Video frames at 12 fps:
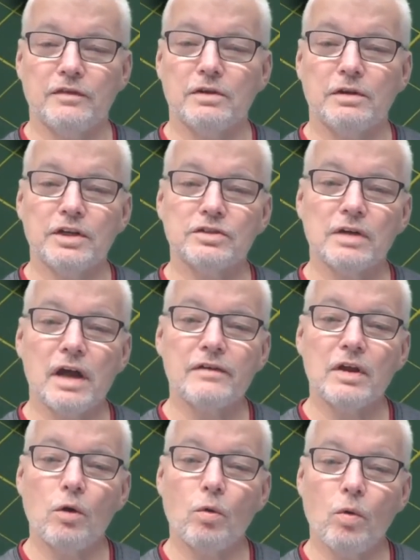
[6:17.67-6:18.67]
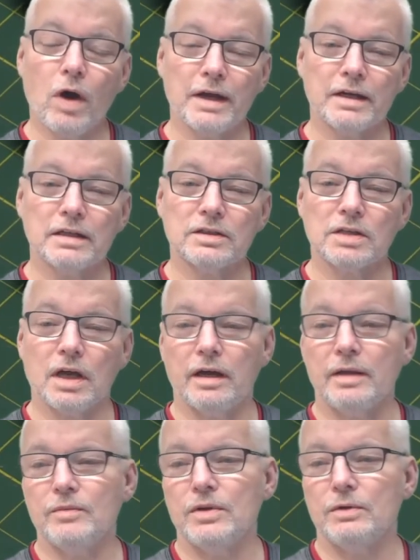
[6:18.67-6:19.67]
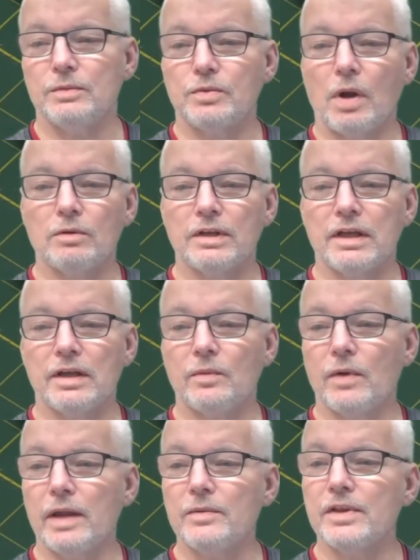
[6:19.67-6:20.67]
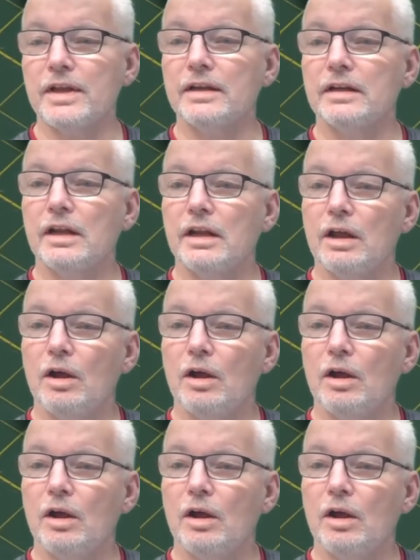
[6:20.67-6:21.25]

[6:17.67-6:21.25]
If you're only driving one at a time, you would probably get away with it.